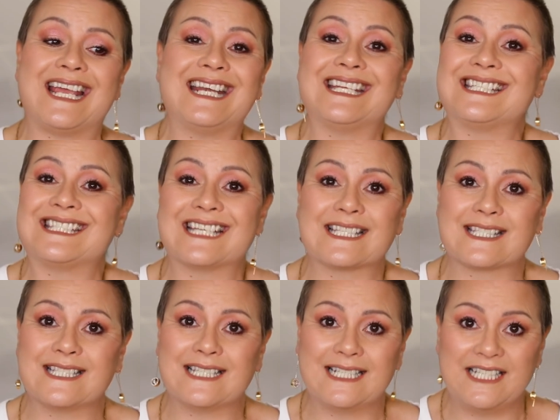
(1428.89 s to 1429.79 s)
and it
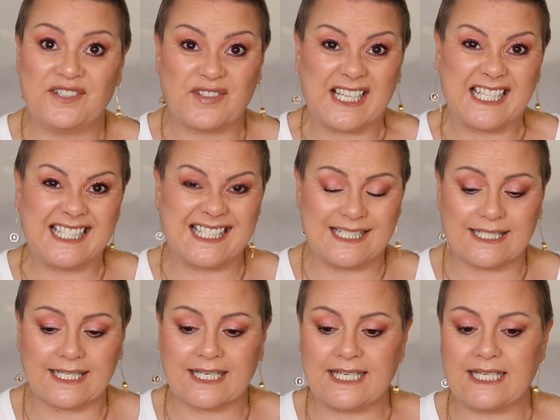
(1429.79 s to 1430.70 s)
doesn't leave a
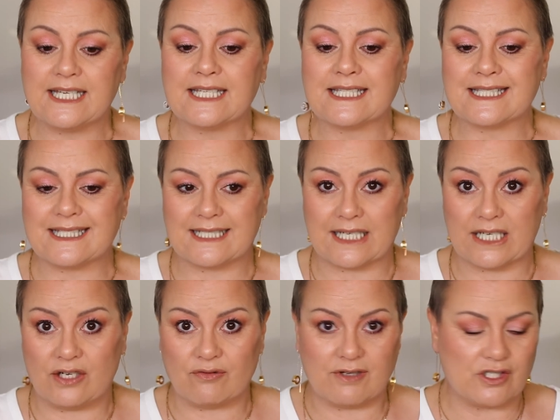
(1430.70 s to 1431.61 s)

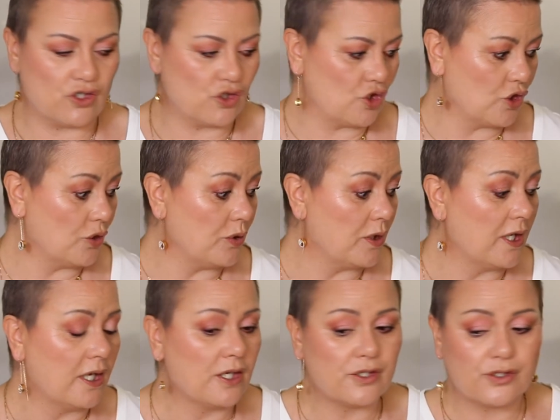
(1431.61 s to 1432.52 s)
sticky residue.
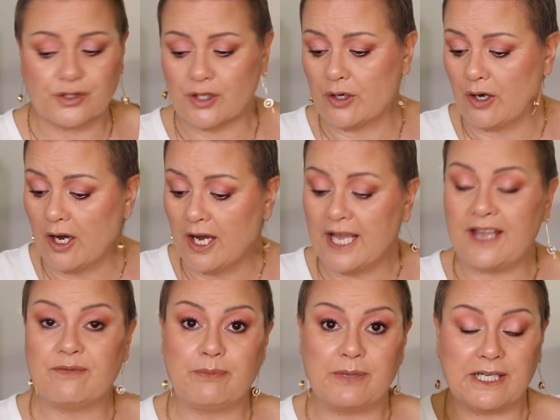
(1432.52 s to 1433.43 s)
So I
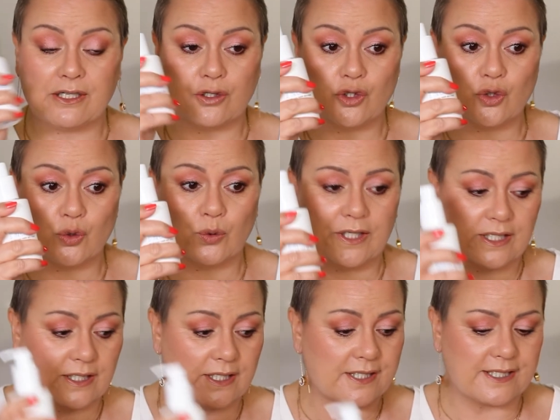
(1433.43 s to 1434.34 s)
have been
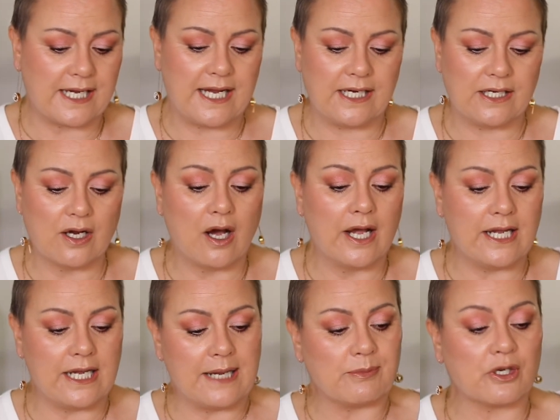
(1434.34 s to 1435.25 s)
enjoying this, and I
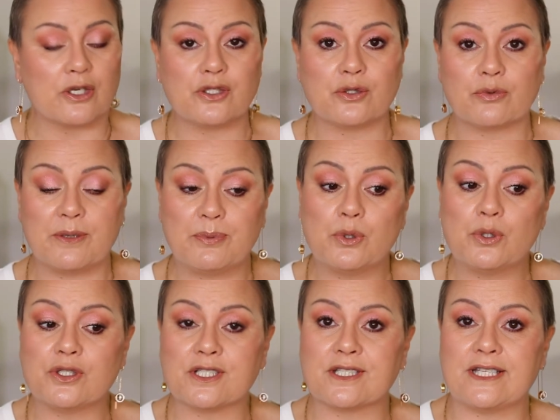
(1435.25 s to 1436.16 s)
am going to
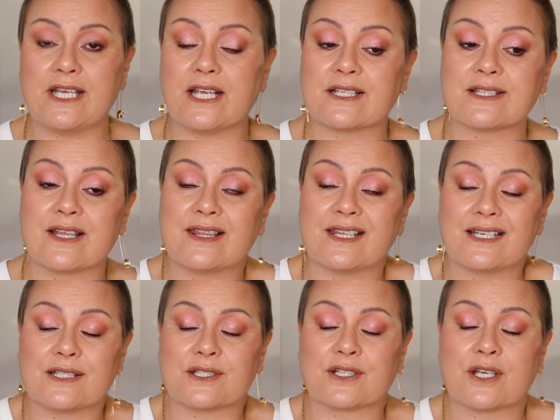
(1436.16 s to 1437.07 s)
repurchase that because I
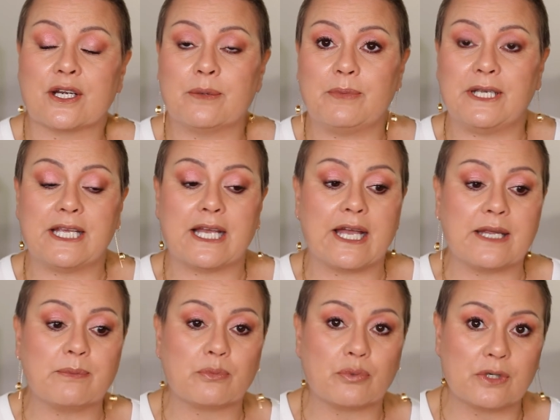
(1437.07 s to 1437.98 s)
think it's going to be
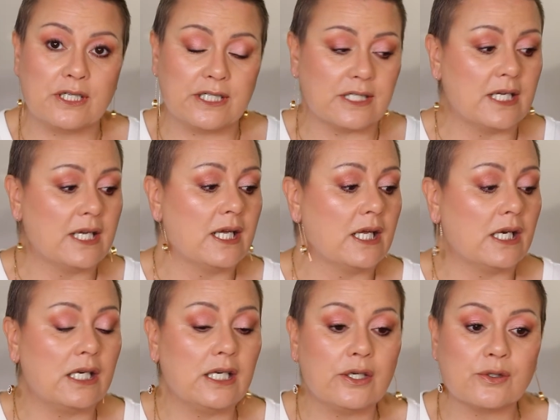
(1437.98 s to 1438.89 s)
a brilliant
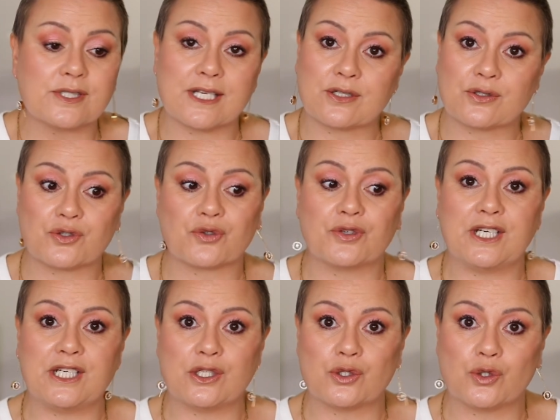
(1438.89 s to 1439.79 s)
little
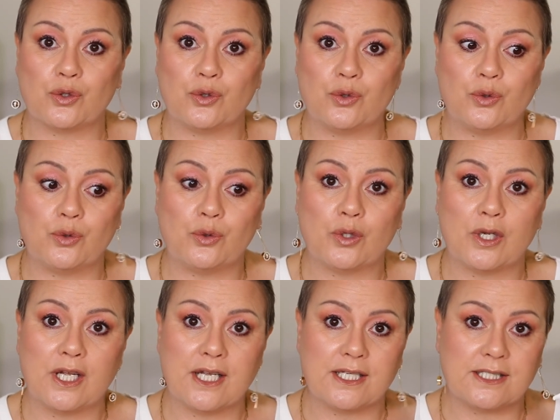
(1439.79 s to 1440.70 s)
sunscreen to
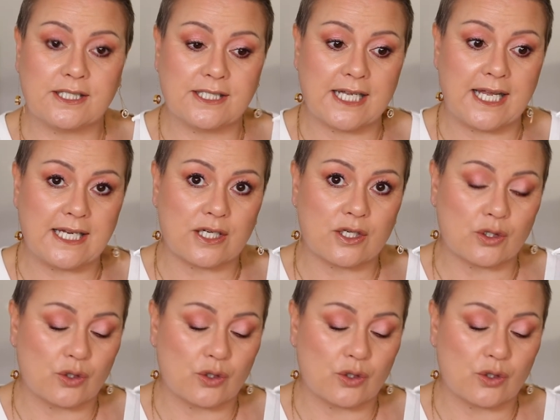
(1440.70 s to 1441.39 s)
take